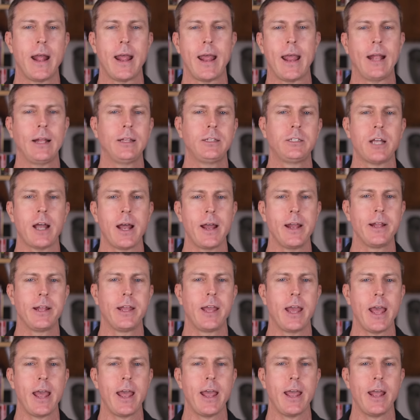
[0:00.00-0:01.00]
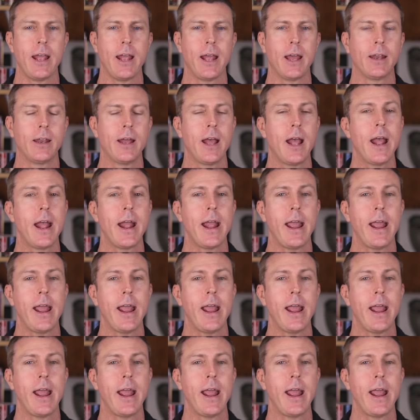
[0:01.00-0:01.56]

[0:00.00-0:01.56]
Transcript: anti-gay and